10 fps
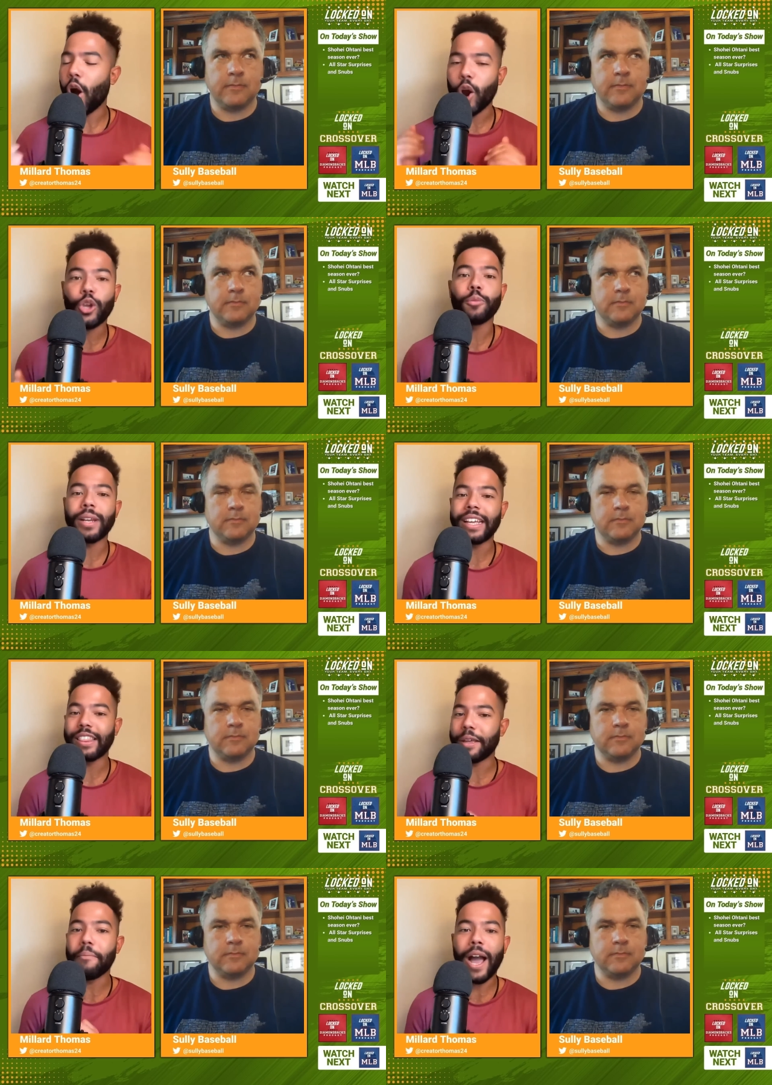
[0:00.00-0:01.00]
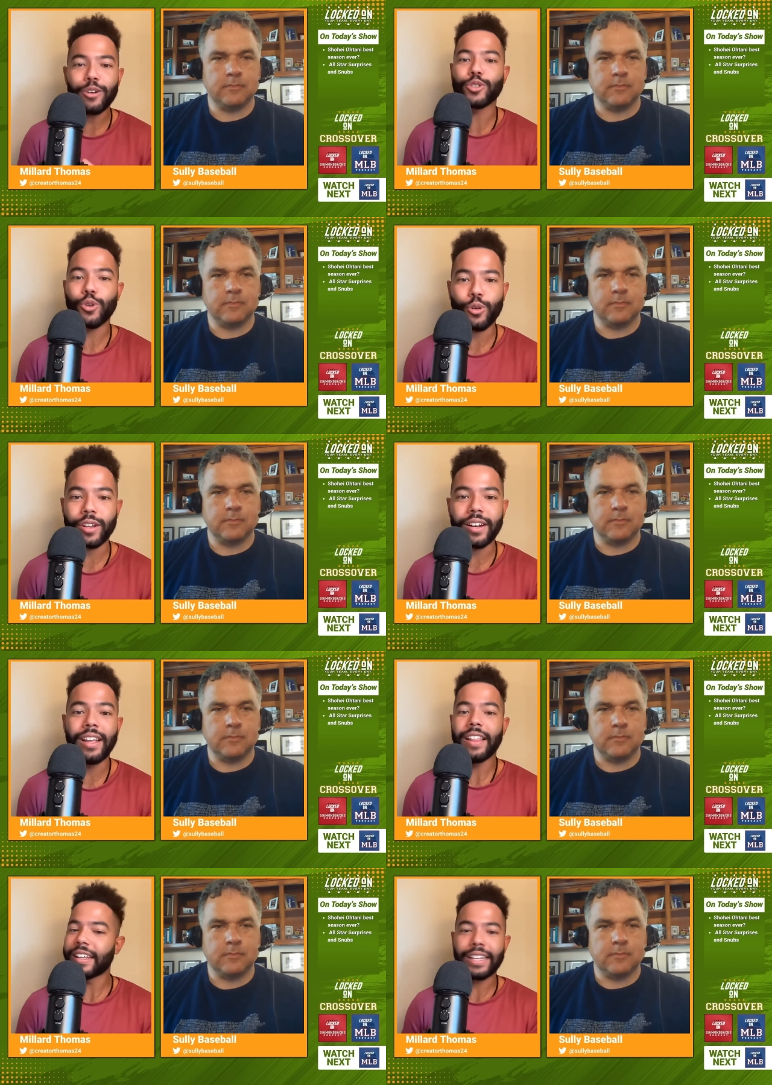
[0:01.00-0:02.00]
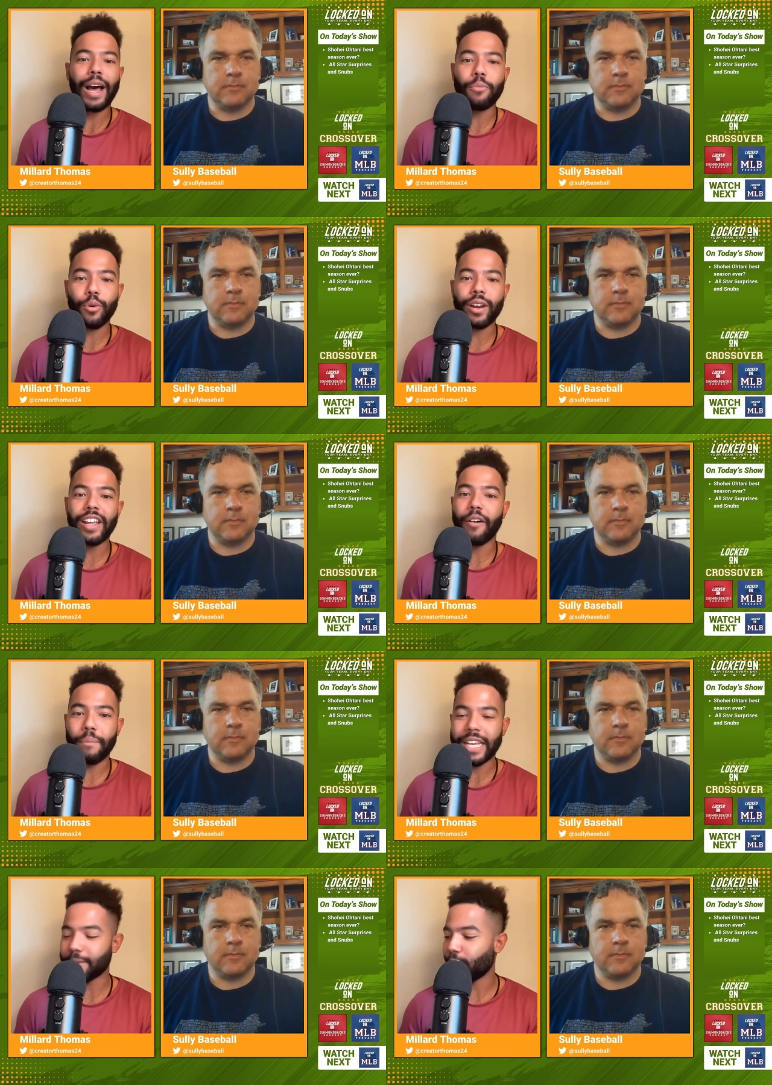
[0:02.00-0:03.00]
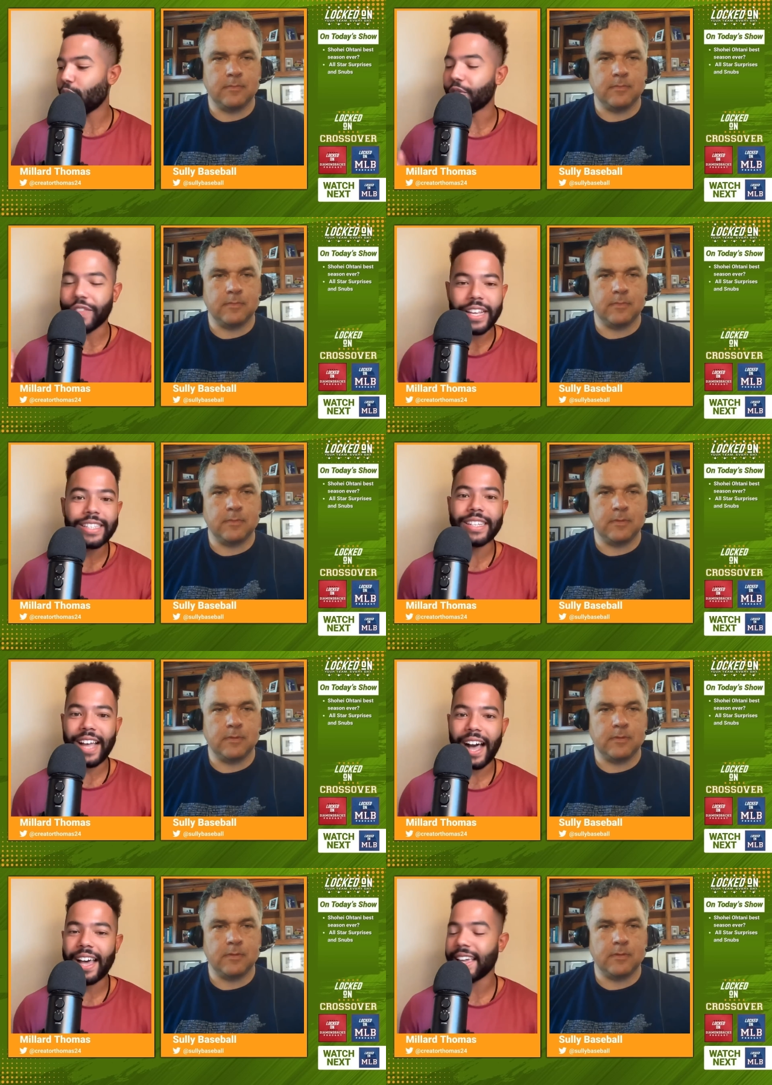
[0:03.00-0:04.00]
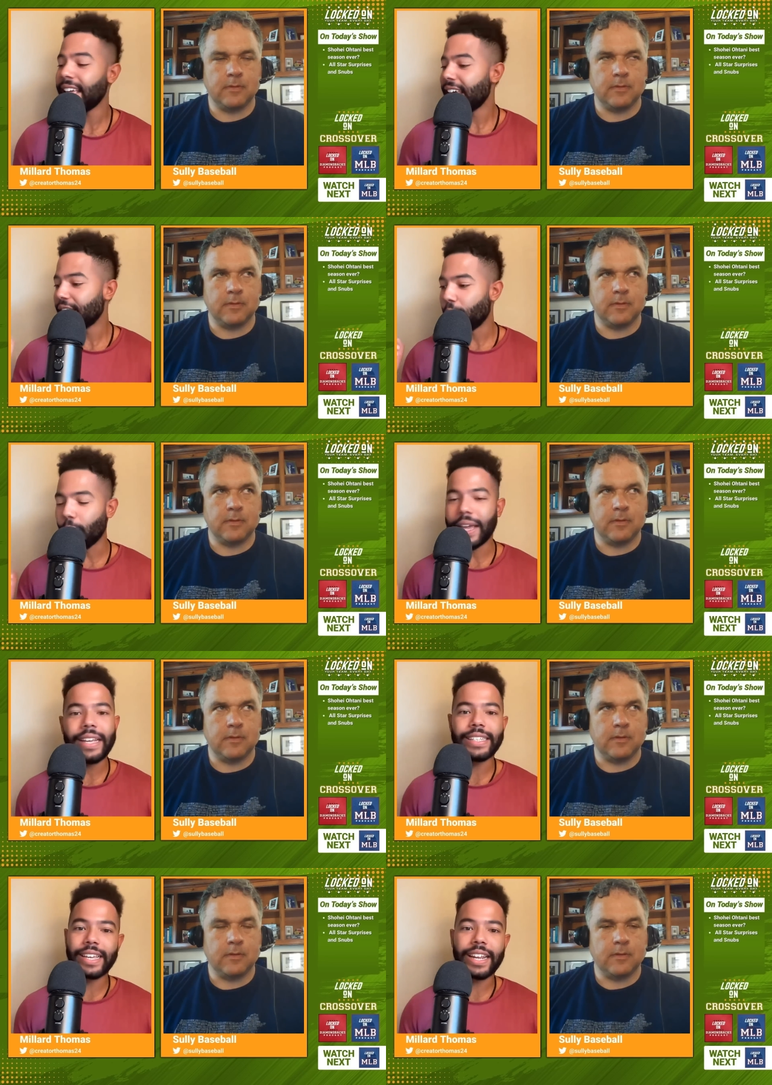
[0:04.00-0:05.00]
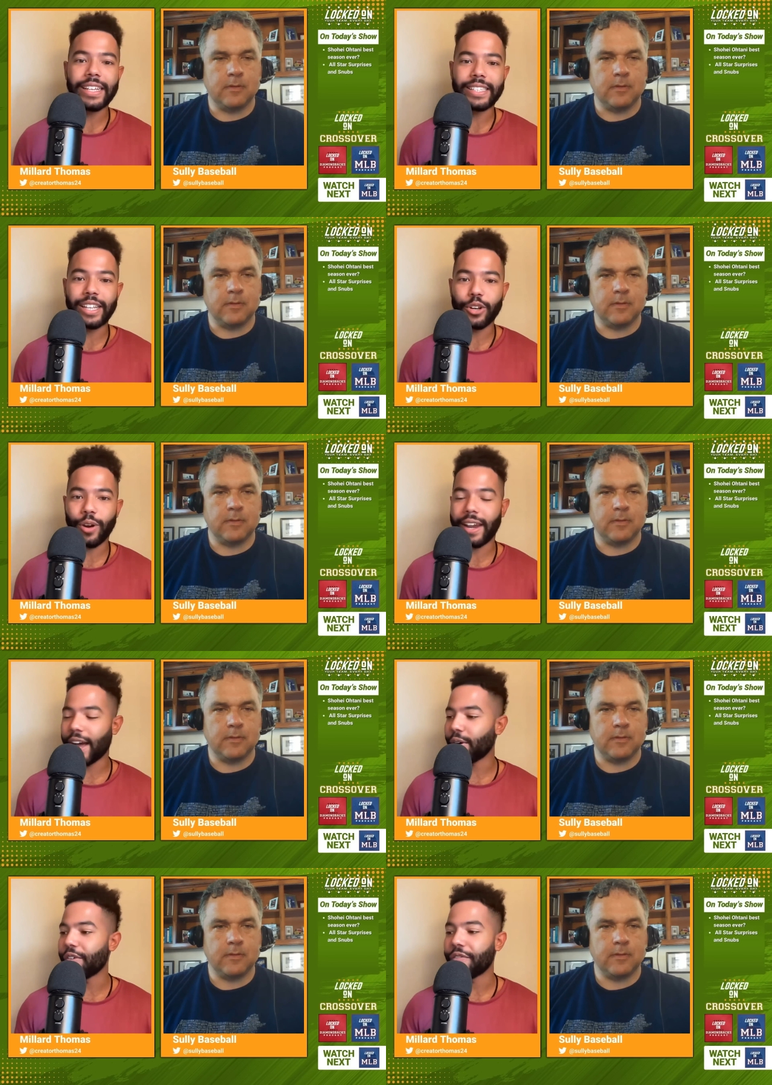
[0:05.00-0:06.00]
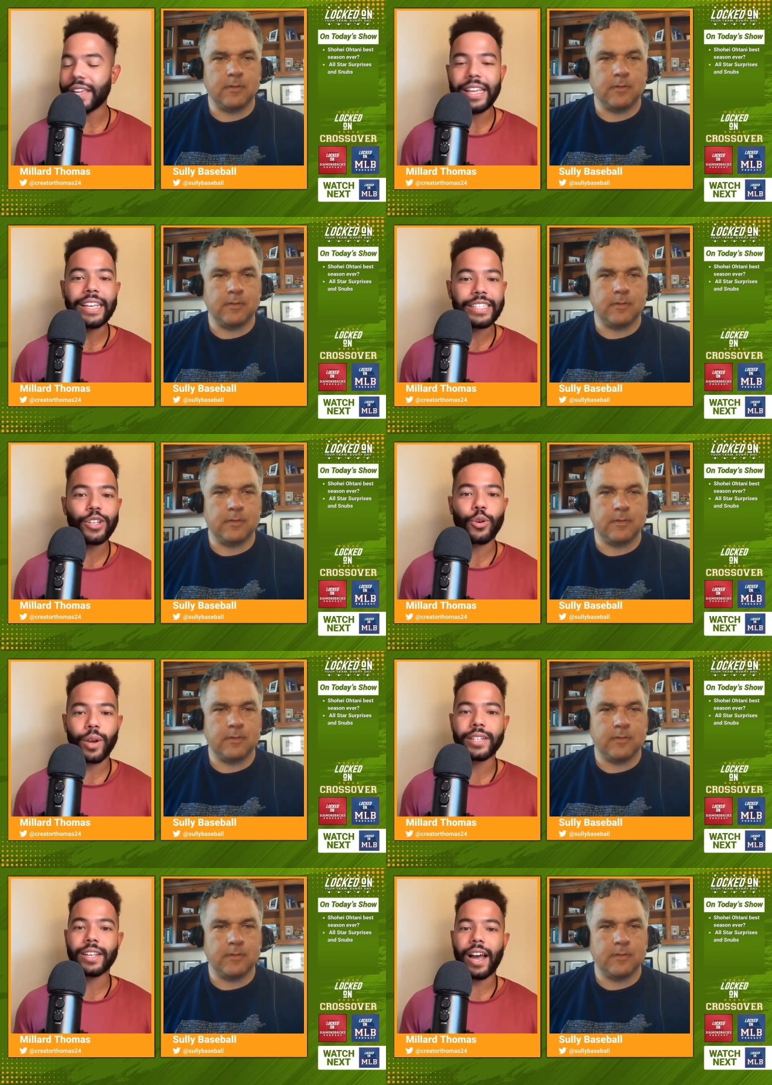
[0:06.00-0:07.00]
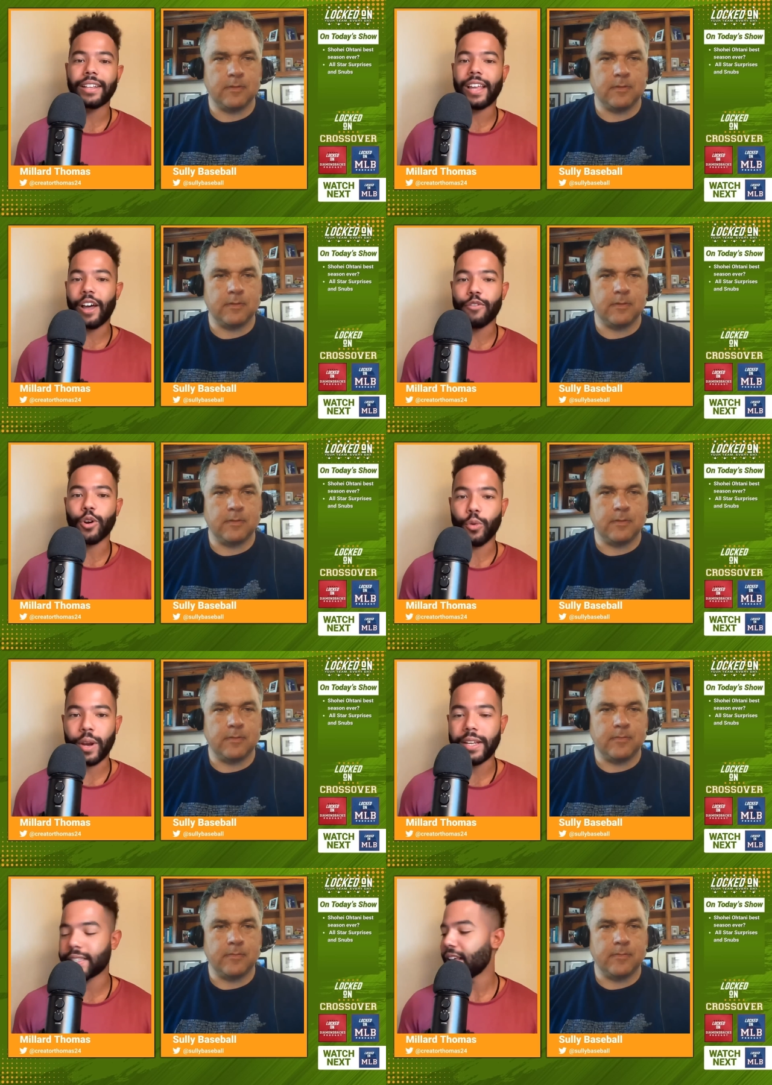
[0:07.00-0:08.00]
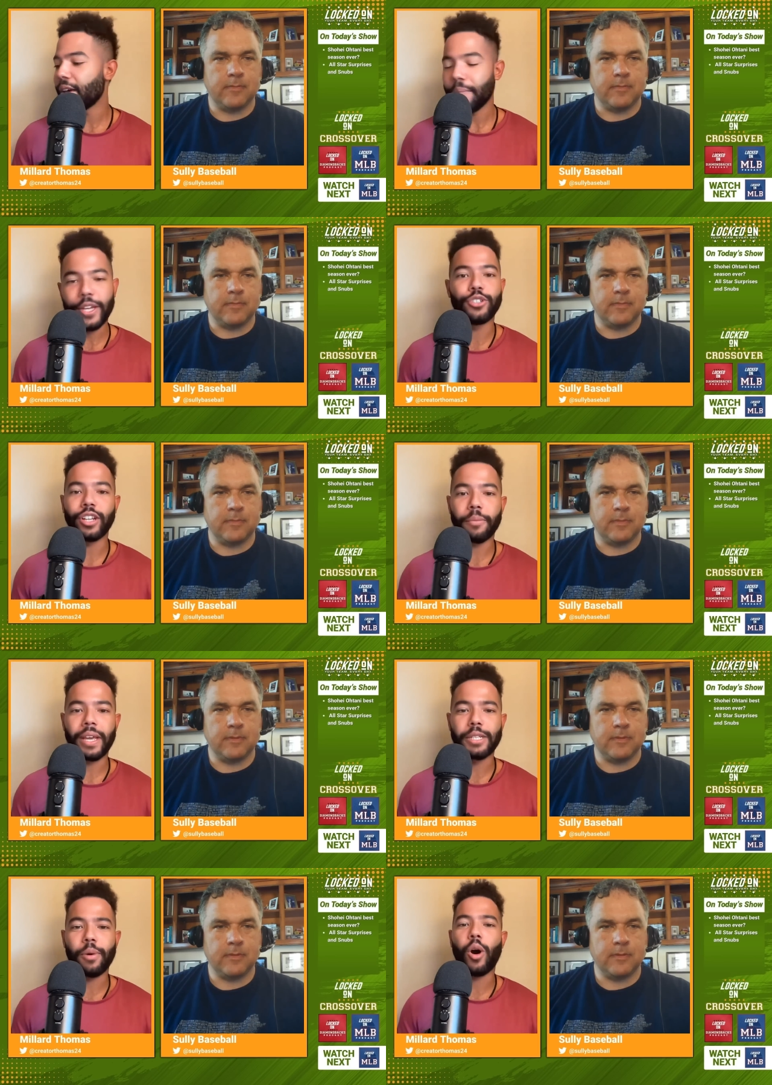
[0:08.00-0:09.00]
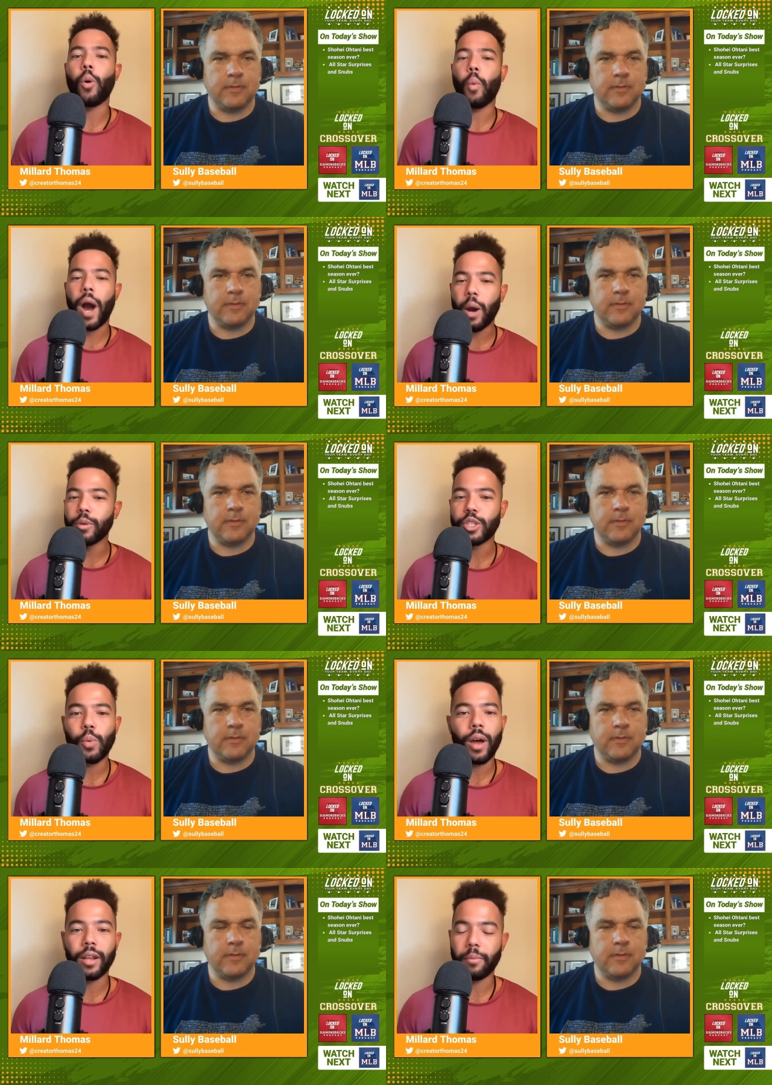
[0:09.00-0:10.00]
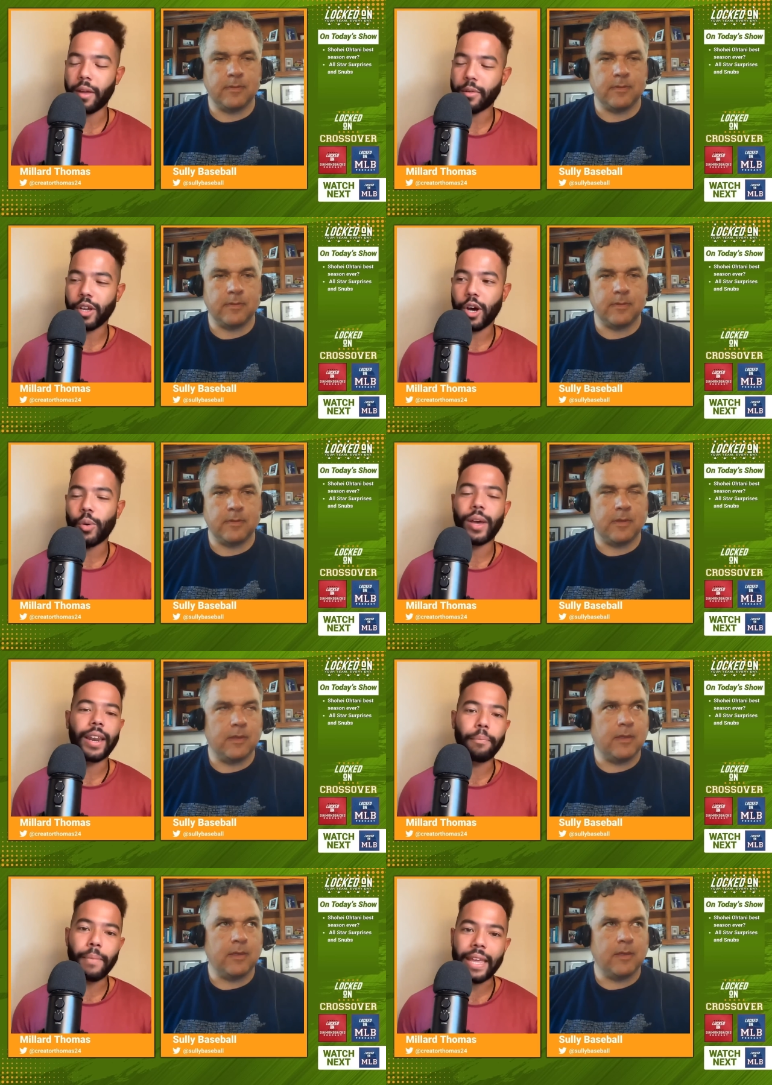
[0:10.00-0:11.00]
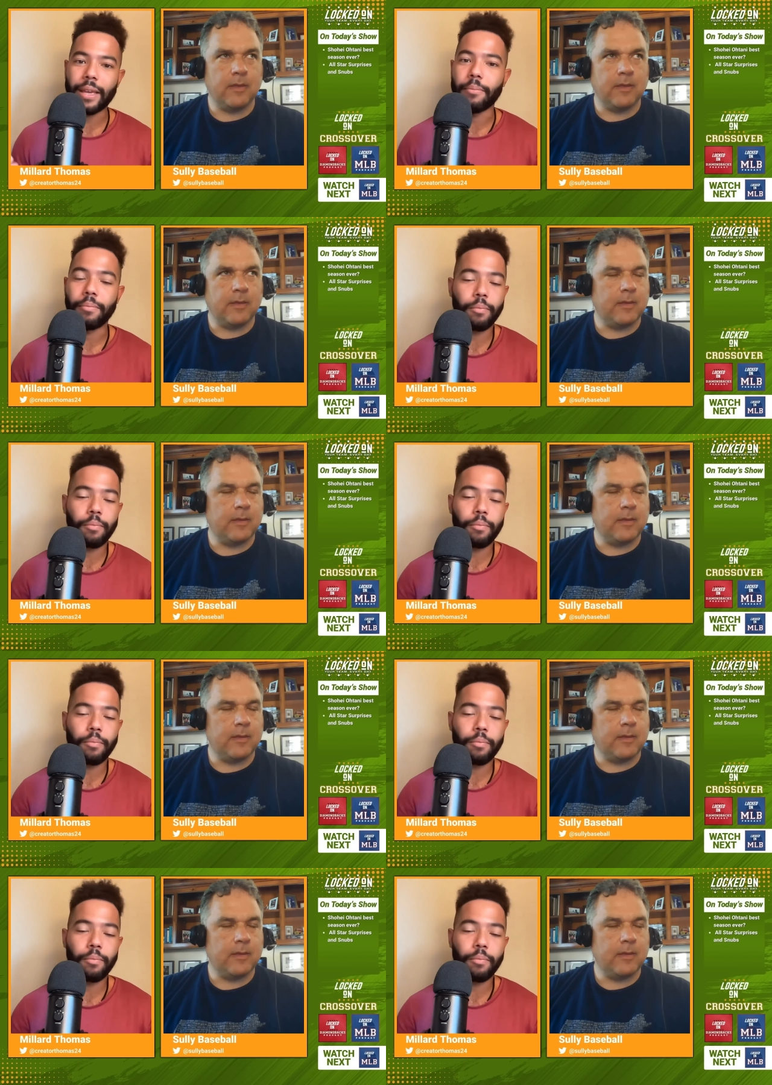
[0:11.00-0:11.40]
Speaker 1: arguably the Michael Jordan, the Tom Brady of baseball. If this guy, the way he's hitting his ceiling right now, if he is the greatest guy to ever grace Major League Baseball, why would you want to let him go and make him